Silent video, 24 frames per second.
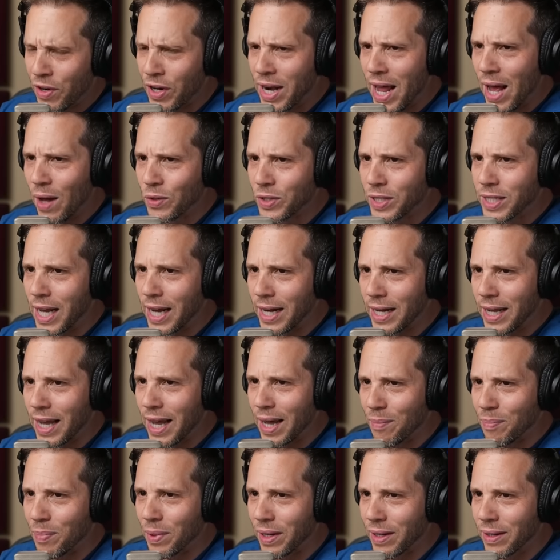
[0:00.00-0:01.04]
They haven't announced that
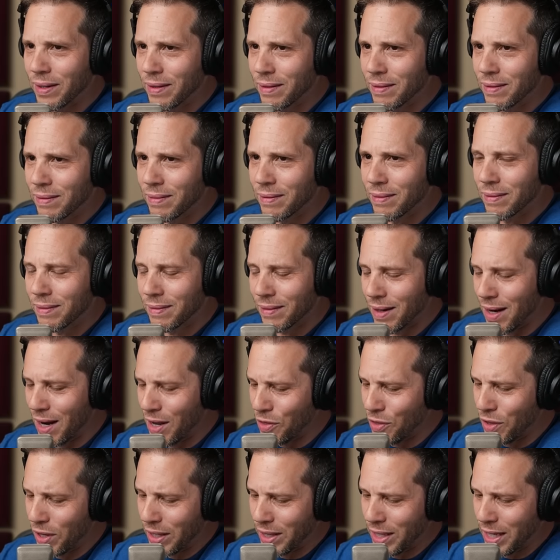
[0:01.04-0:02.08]
yet, but they have not
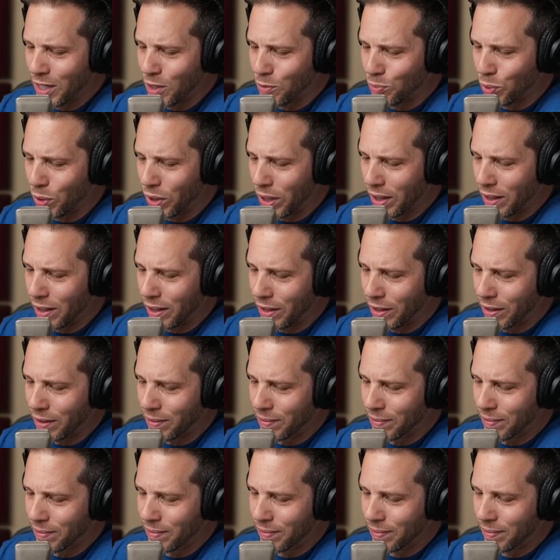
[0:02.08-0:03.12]
announced. I think it, no. that's pretty
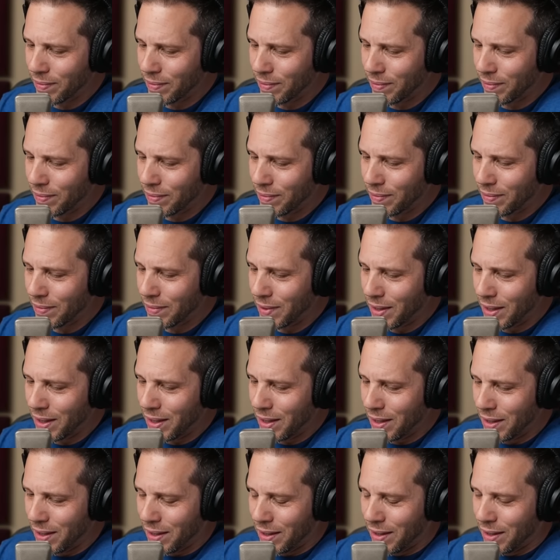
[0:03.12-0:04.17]
clear. Yeah.
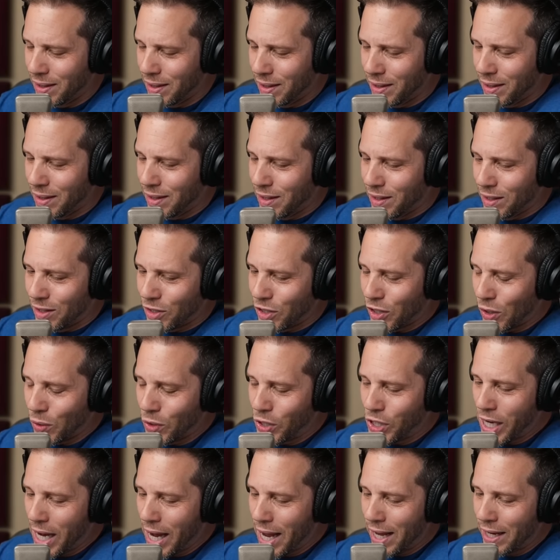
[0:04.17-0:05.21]

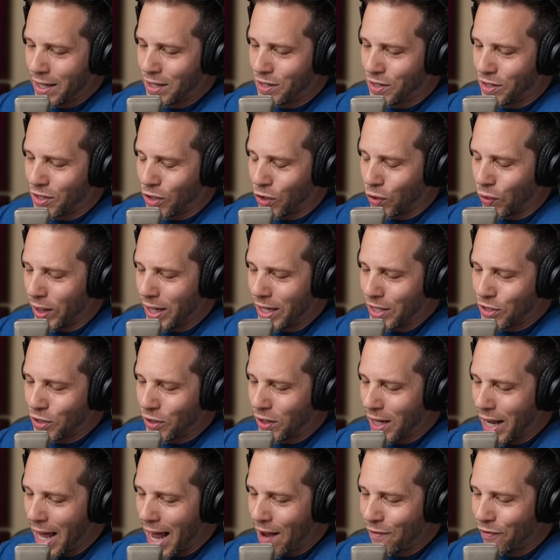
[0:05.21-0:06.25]
So Chad
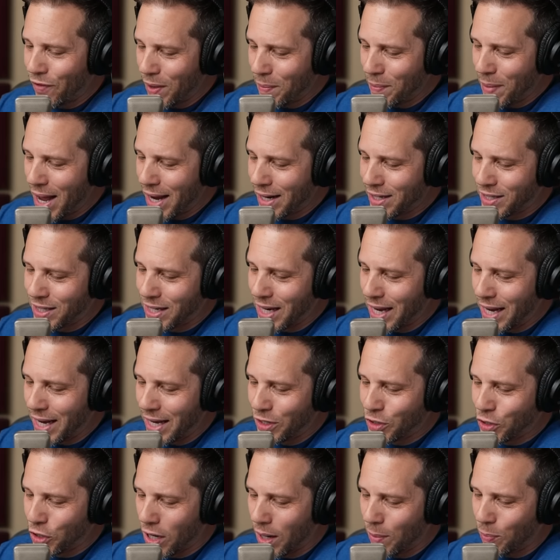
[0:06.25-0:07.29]
Creeds are laughing
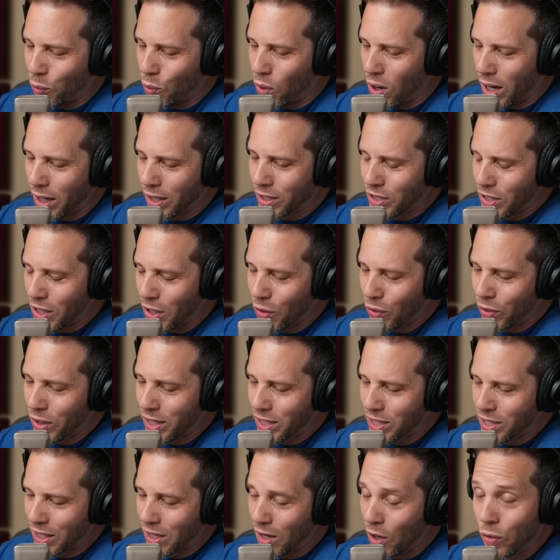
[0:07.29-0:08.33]
backstage, and up walks
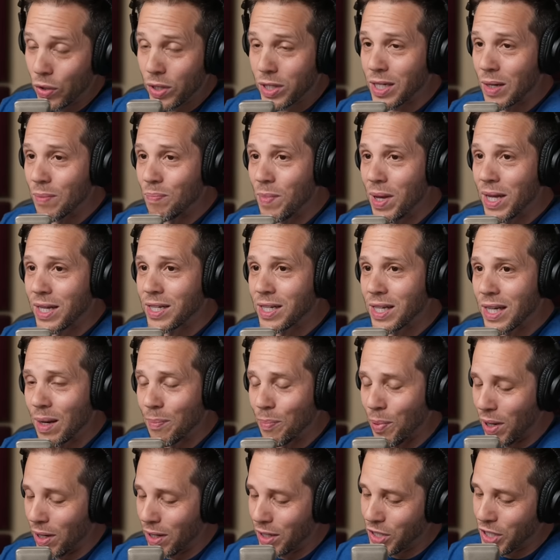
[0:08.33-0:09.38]
Otis, and Otis admits
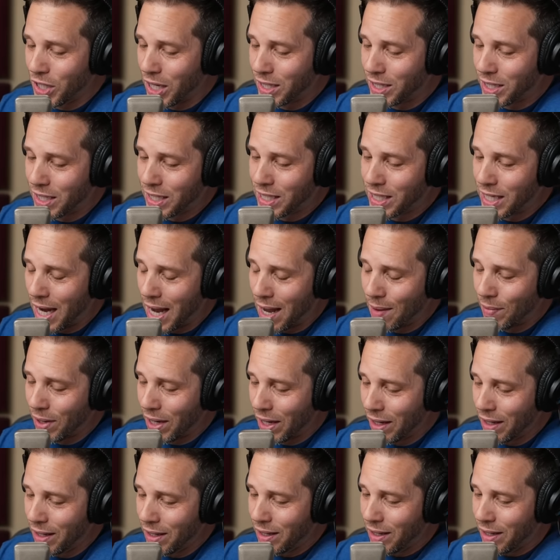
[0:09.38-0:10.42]
he apologized to
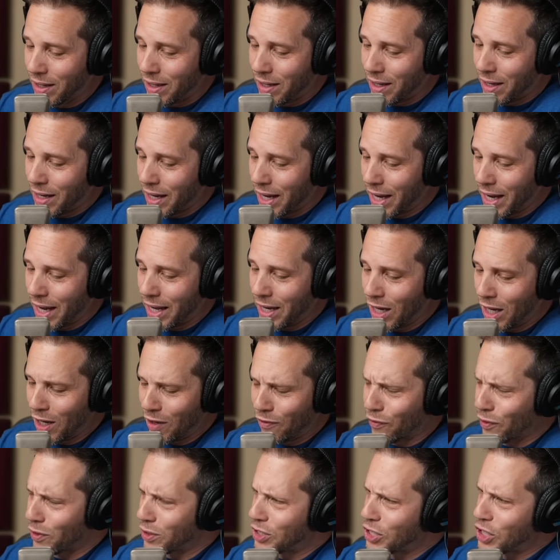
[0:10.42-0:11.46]
Sami. And
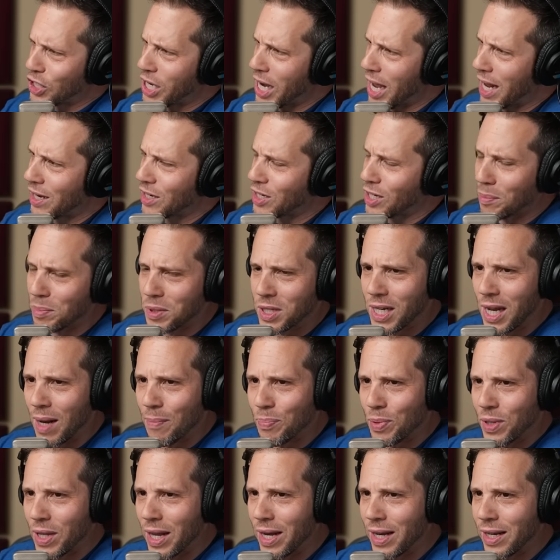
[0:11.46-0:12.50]
at first, Chad is
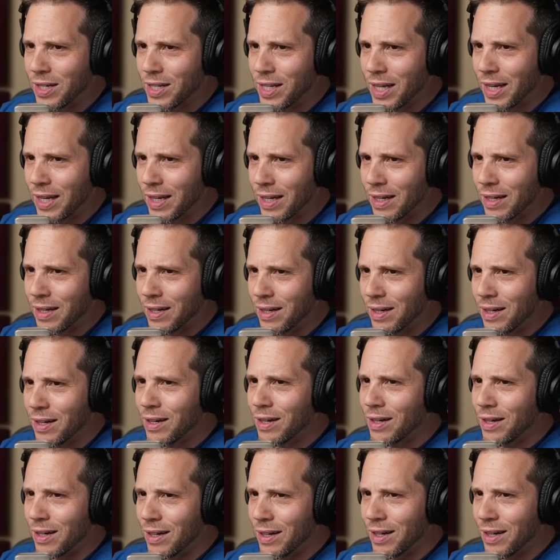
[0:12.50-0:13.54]
upset, but then he's thinking,
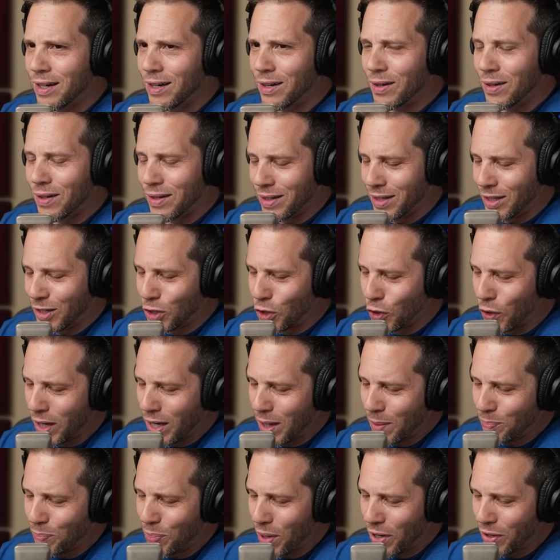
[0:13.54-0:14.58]
Oh, you're
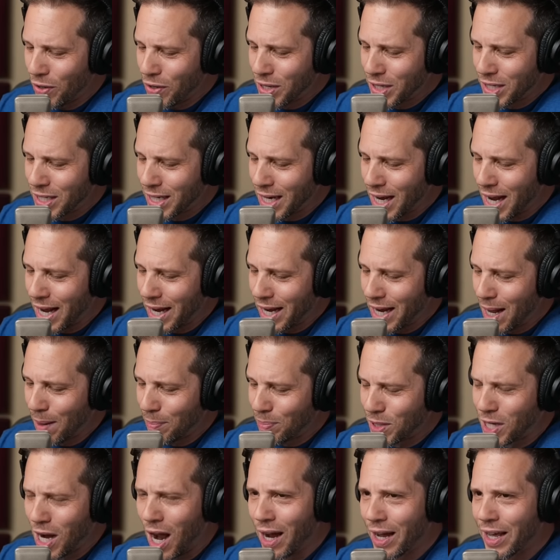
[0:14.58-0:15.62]
trying to butter this guy
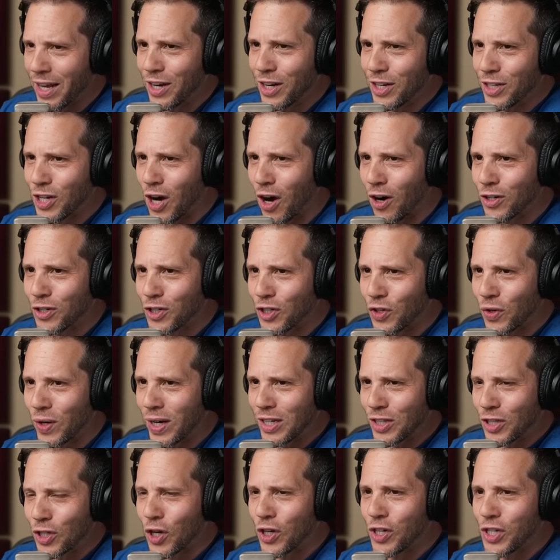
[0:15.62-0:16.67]
up, tugging at his
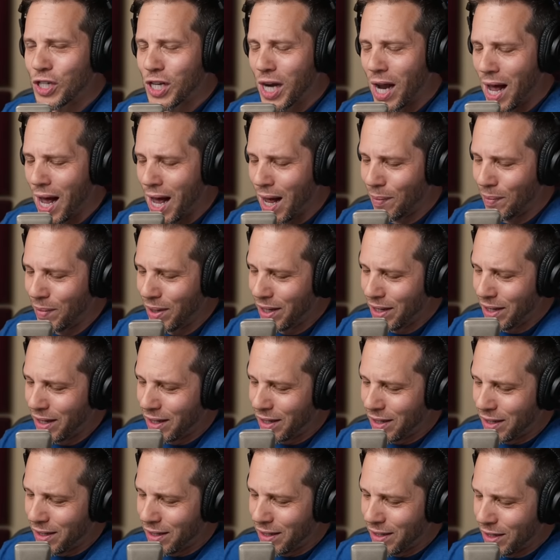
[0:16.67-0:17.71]
heartstrings. Good job.
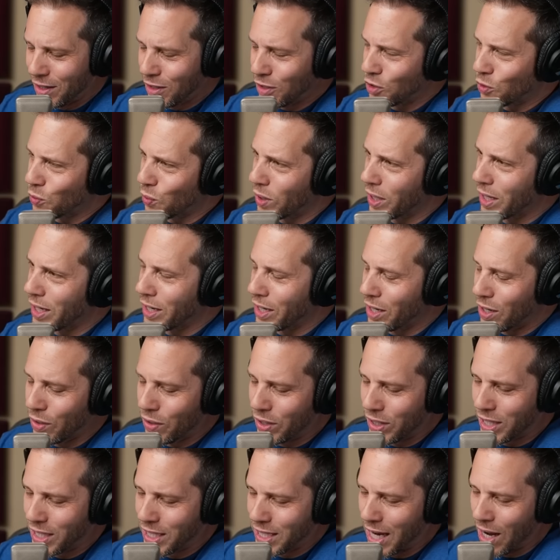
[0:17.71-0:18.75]
He goes, We're going to
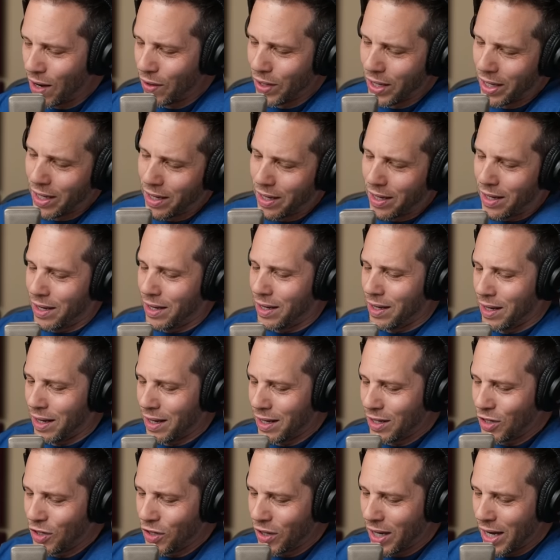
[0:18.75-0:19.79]
go to Saudi,
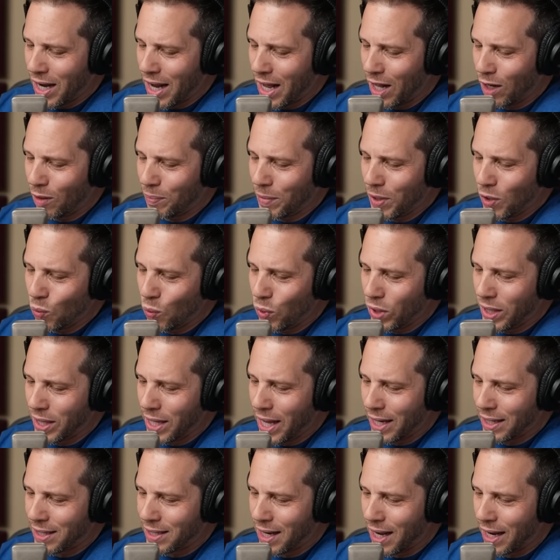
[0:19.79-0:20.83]
and you're going to help me
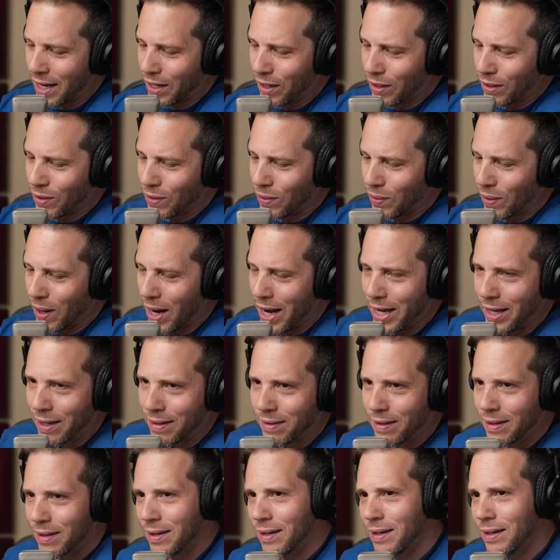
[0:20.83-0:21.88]
win that title,
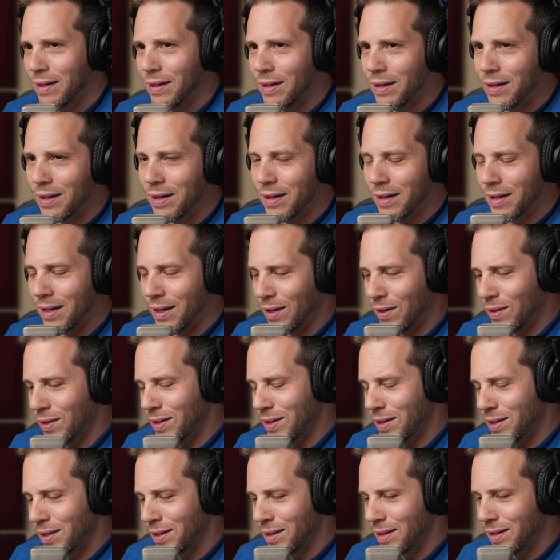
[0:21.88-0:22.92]
right? So notice, we
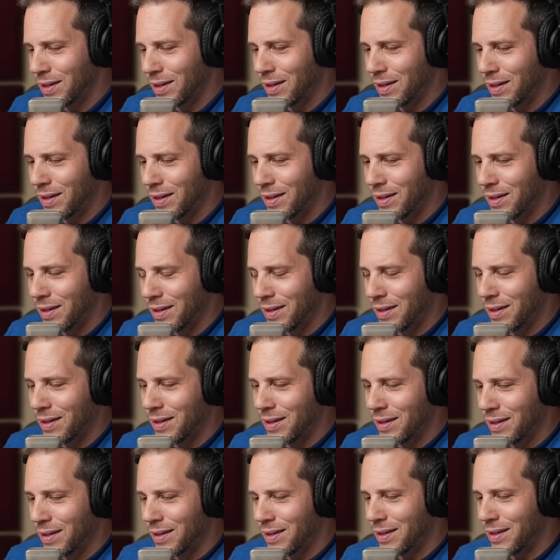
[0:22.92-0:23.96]
know the finish. We know the
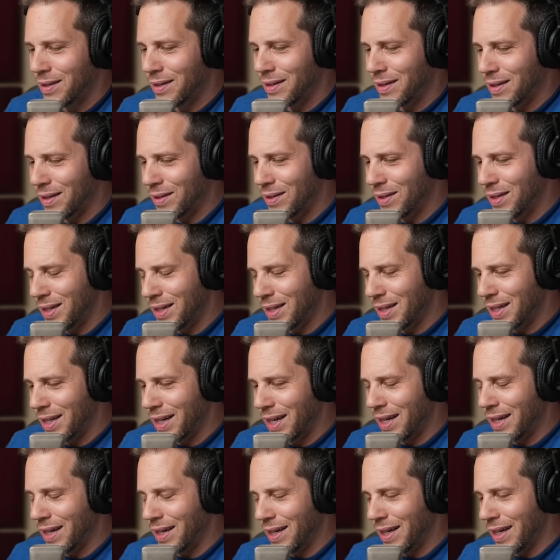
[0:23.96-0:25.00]
finish there. Oh, this is
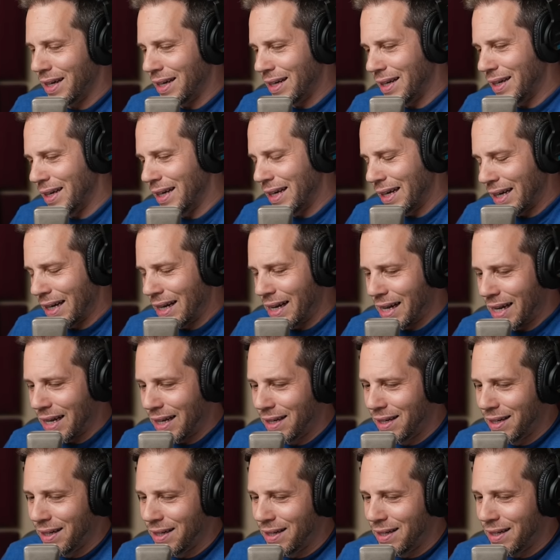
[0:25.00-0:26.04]
kind of like,
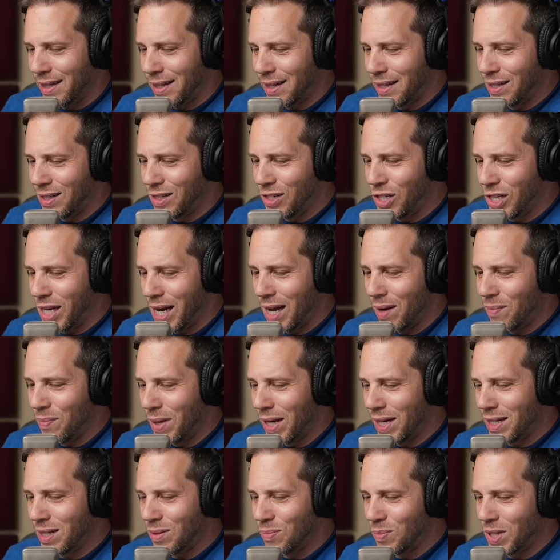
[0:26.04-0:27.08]
uh, and Chad
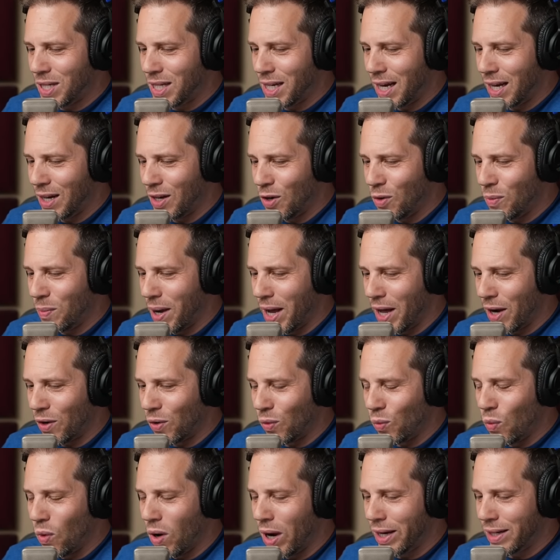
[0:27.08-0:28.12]
makes him say no
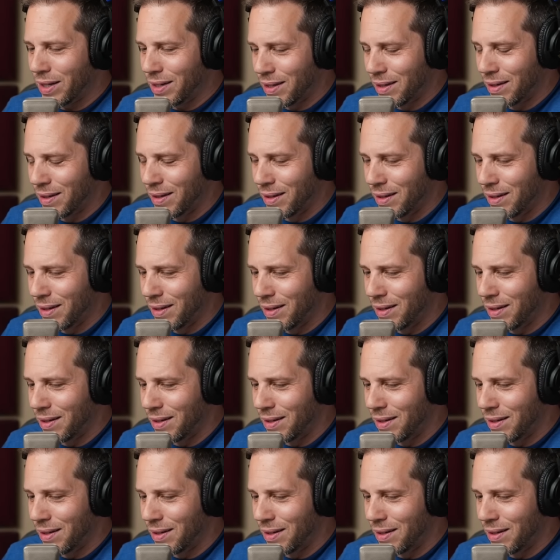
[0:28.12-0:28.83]
matter what.